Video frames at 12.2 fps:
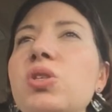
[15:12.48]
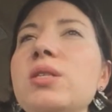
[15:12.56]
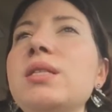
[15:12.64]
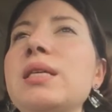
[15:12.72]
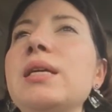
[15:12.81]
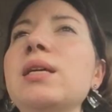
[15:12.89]

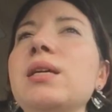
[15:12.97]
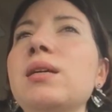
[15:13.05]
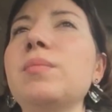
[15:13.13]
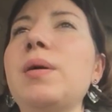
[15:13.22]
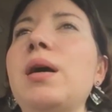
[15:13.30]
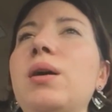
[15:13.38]
Just
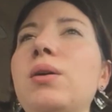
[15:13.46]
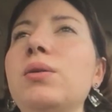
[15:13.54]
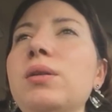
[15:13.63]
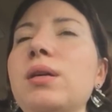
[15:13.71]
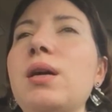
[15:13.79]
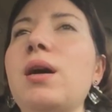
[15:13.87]
thinking
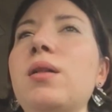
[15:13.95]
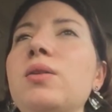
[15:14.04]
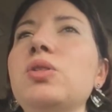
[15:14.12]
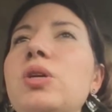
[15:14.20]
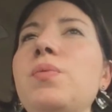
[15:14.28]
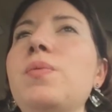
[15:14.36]
about the
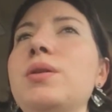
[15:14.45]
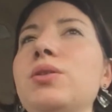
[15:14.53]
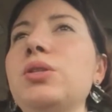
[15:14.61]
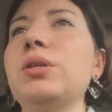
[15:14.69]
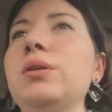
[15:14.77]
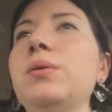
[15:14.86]
college I
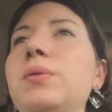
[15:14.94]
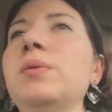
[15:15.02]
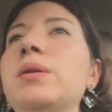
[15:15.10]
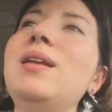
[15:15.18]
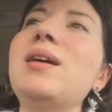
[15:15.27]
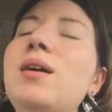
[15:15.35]
went to
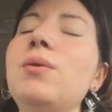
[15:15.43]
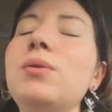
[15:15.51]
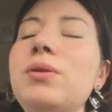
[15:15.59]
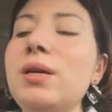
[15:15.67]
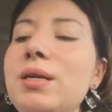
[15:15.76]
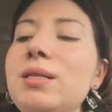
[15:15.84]
and how
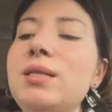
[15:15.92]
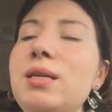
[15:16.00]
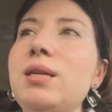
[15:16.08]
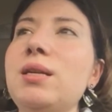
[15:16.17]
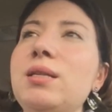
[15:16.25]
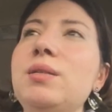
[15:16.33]

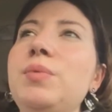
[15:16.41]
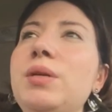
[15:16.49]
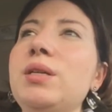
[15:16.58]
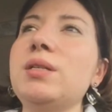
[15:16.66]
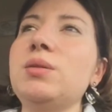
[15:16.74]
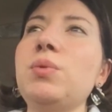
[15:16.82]
crazy it is,
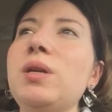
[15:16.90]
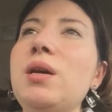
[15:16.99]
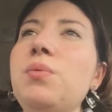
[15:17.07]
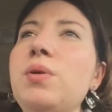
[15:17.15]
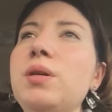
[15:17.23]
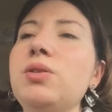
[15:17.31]
because when
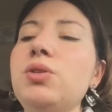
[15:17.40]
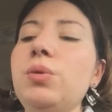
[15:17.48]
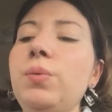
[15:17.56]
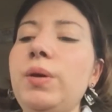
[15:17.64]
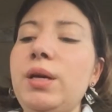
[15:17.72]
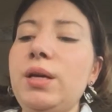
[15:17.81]
I went
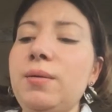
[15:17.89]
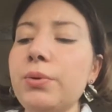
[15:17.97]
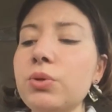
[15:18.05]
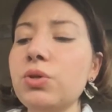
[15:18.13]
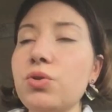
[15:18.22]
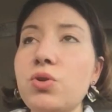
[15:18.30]
to it, there
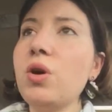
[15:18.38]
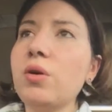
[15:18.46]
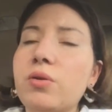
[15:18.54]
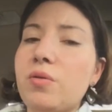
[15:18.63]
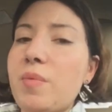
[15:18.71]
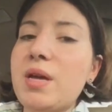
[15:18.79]
were no
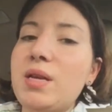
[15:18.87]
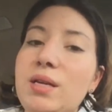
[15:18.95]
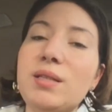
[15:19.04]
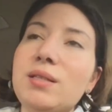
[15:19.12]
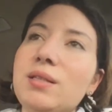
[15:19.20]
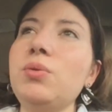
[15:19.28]

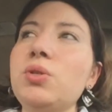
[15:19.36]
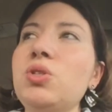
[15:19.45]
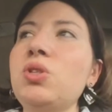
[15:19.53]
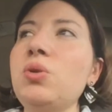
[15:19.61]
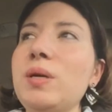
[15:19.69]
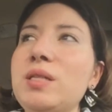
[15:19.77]
Romanians. It
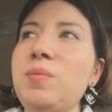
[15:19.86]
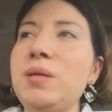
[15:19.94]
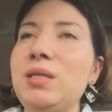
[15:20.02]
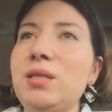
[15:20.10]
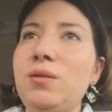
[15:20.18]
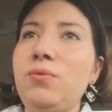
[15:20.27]
was too
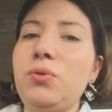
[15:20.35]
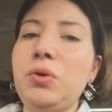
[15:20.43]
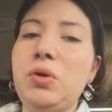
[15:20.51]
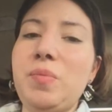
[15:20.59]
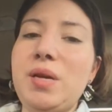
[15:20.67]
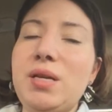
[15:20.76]
expensive for
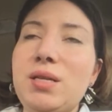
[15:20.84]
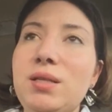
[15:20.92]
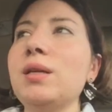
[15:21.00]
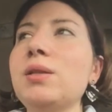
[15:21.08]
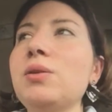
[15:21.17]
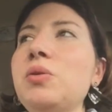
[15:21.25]

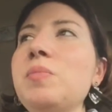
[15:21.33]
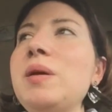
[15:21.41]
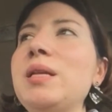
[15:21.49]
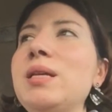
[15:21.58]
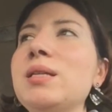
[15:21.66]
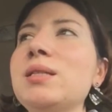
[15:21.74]
Romanians. Like the
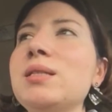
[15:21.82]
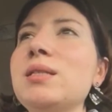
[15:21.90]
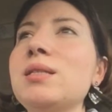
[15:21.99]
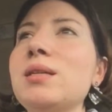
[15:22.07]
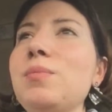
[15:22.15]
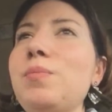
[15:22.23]

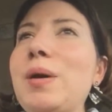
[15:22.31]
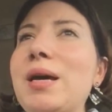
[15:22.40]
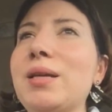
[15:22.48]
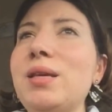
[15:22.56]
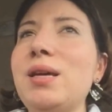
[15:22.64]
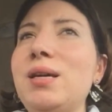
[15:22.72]
Romanians
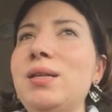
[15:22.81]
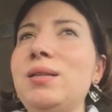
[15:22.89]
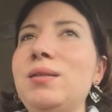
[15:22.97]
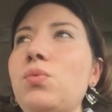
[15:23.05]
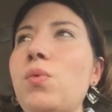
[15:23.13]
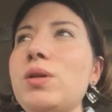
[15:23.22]
back
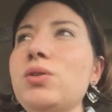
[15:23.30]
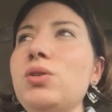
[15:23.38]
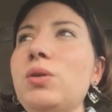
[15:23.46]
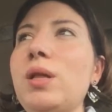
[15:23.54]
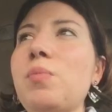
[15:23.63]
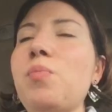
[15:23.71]
then went
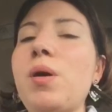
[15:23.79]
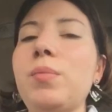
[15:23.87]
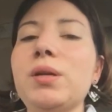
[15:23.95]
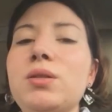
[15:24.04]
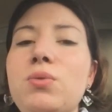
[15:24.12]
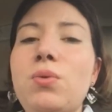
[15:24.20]
to like
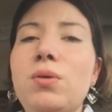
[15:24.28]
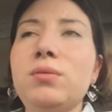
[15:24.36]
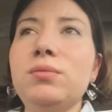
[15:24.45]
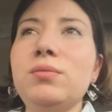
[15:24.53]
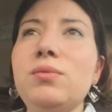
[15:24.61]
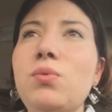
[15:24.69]
public school,
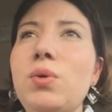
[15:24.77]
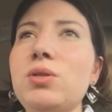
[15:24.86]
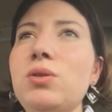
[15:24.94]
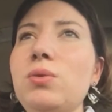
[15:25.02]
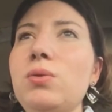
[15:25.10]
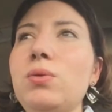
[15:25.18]

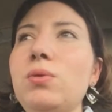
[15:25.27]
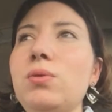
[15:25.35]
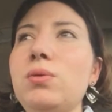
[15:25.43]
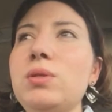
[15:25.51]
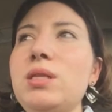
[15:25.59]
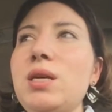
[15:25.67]
went to
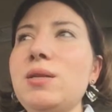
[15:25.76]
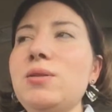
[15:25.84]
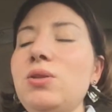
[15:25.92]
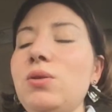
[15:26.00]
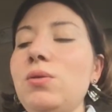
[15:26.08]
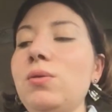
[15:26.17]

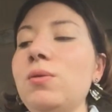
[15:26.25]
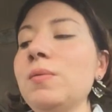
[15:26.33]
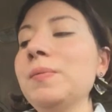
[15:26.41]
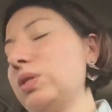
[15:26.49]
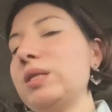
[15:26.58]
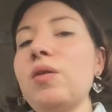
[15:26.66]
CSU
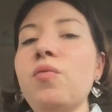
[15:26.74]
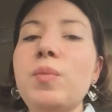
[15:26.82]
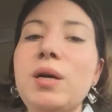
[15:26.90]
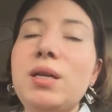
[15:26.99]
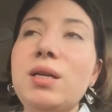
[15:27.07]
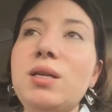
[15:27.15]
to save
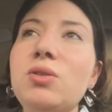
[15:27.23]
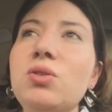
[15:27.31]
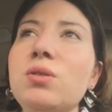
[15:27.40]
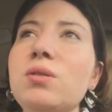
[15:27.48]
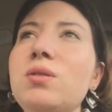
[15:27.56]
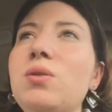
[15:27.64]
money
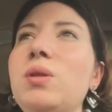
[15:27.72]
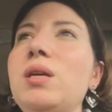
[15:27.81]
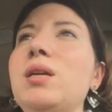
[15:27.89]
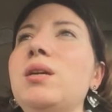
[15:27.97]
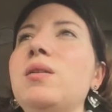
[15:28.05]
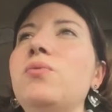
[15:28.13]
so
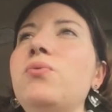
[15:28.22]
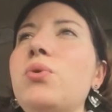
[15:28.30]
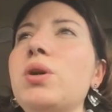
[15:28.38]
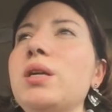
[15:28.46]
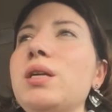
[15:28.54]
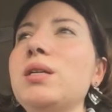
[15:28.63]
they can
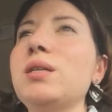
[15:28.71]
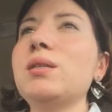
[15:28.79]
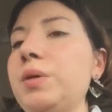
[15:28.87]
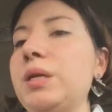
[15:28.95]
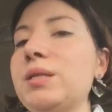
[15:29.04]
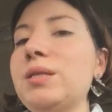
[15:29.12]
afford
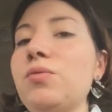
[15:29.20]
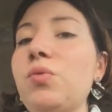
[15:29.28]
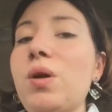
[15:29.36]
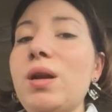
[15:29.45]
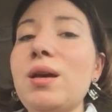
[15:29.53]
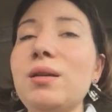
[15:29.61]
it because
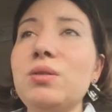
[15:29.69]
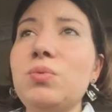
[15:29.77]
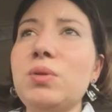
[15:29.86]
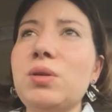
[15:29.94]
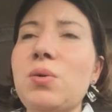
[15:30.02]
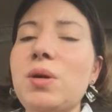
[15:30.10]
everyone else
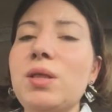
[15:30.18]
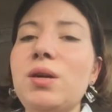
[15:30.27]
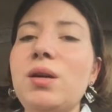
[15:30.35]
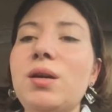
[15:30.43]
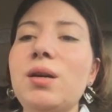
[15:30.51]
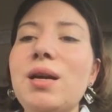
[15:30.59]
was going
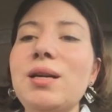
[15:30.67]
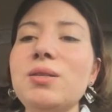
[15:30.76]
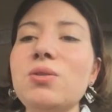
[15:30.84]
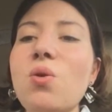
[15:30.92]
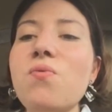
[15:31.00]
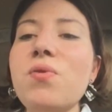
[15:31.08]
there. And
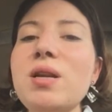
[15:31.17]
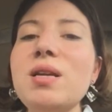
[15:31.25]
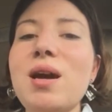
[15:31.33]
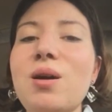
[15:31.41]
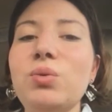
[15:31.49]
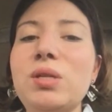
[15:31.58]
it's so
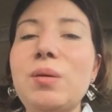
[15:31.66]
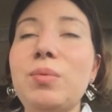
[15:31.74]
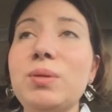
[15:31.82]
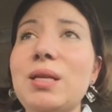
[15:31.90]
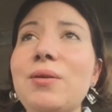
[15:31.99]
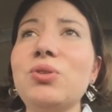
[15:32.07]
funny how
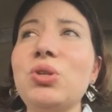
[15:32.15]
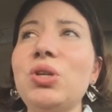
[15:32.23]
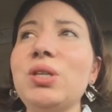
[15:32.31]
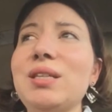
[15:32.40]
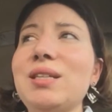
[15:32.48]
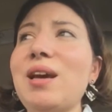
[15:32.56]
tables have
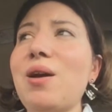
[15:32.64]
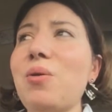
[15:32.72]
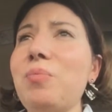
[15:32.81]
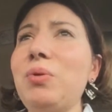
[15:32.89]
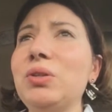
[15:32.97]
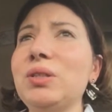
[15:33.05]
turned, and now
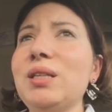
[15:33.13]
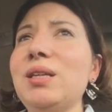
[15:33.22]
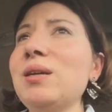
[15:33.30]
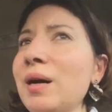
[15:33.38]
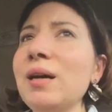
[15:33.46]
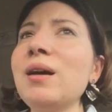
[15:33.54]

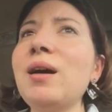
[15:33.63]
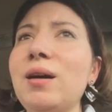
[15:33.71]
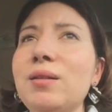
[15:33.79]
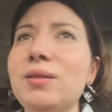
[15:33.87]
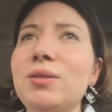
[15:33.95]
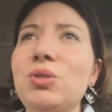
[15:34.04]
apparently my
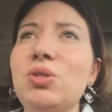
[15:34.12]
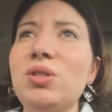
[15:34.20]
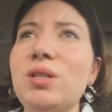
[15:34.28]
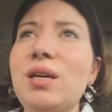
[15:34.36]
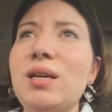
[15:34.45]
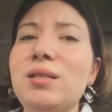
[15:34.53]
college
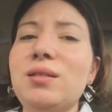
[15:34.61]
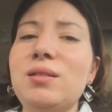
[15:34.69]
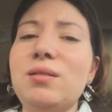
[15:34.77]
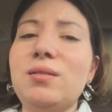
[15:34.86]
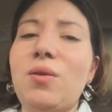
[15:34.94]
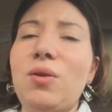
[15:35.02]

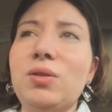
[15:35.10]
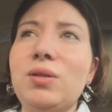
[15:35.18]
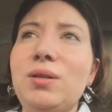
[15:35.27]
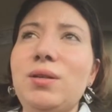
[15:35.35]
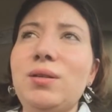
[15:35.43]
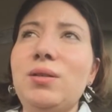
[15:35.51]
has all
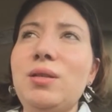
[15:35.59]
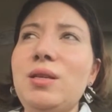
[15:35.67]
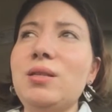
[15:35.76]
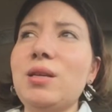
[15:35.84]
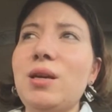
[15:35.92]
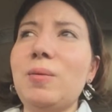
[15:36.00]

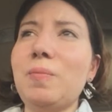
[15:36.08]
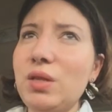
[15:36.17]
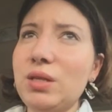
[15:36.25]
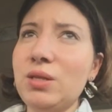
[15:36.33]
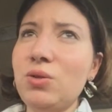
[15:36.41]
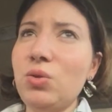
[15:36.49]
these like
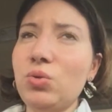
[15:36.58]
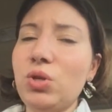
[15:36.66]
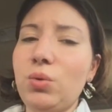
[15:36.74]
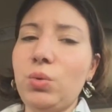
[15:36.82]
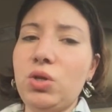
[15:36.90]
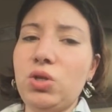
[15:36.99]
this new
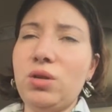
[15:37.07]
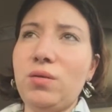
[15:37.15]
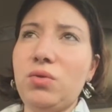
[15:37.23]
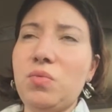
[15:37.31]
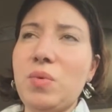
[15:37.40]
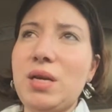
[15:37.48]
generation
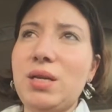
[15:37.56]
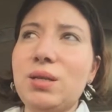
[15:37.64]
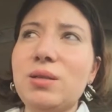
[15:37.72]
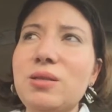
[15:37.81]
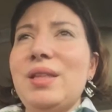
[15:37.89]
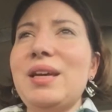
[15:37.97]
of
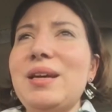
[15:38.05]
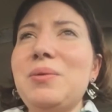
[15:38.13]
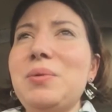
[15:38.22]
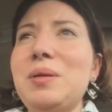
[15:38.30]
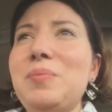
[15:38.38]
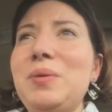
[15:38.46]
Romanians. Like I
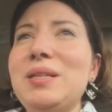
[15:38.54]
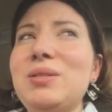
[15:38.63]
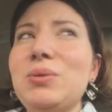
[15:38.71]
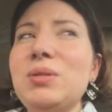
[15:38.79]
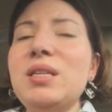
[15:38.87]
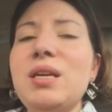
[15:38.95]
don't want to be
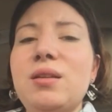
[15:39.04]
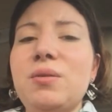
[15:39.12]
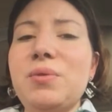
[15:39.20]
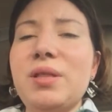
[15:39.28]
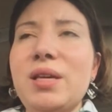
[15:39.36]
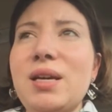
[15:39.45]

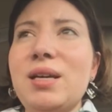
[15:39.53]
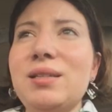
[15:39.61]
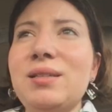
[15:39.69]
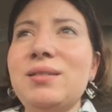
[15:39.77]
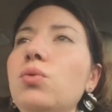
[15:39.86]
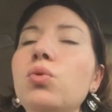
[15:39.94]
associated with
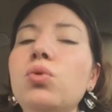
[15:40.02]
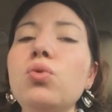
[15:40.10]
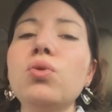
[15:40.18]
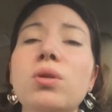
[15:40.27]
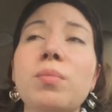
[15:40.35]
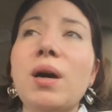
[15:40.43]
that.
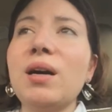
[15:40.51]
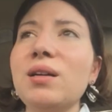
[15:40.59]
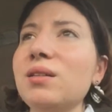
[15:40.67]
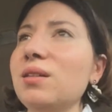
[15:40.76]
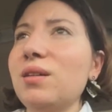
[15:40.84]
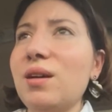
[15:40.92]
Cuturma.
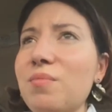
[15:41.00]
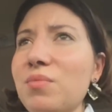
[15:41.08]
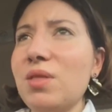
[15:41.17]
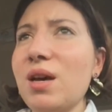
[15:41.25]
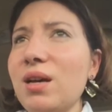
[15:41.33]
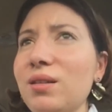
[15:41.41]

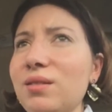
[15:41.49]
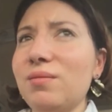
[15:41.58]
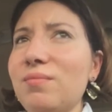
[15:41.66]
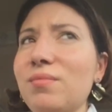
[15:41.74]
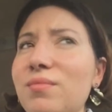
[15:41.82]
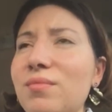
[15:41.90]
I'm not
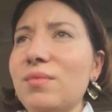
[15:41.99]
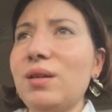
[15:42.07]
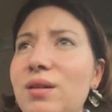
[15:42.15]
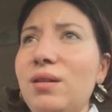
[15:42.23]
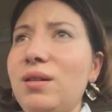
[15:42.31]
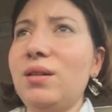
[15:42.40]

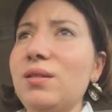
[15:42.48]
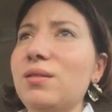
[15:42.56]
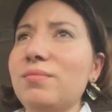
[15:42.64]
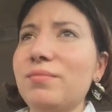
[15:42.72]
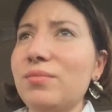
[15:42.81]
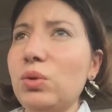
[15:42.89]
a
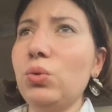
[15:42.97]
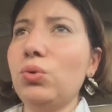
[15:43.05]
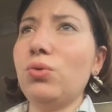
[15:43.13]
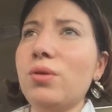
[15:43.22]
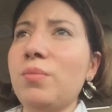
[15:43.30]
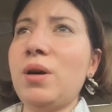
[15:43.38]

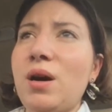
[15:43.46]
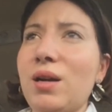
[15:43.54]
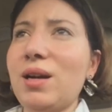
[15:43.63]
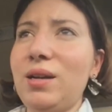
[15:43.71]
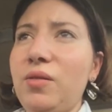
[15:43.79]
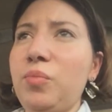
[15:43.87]

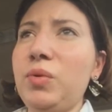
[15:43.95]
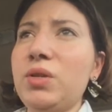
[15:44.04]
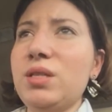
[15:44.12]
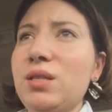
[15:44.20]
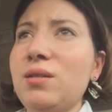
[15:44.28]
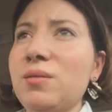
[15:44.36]
cuturma kind of
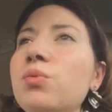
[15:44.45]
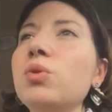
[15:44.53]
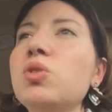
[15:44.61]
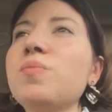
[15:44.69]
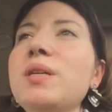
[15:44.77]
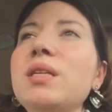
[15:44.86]
person,
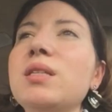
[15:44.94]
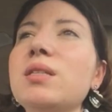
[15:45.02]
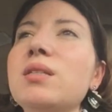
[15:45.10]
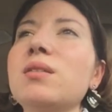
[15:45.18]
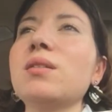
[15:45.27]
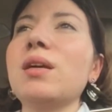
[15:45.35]
which
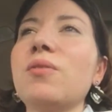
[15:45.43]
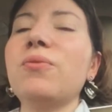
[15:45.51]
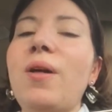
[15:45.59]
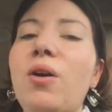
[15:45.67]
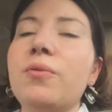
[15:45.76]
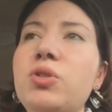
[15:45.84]
means like
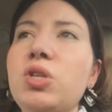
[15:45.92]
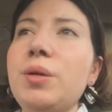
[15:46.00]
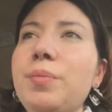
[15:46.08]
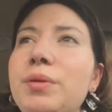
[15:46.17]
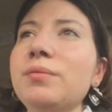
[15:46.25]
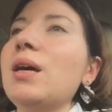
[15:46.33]
flock of
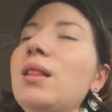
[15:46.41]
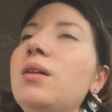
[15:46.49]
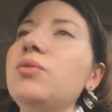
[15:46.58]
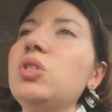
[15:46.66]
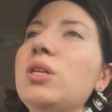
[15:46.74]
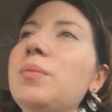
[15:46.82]
sheep. I
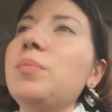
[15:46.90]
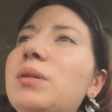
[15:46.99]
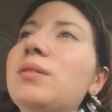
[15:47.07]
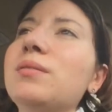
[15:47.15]
love sheep.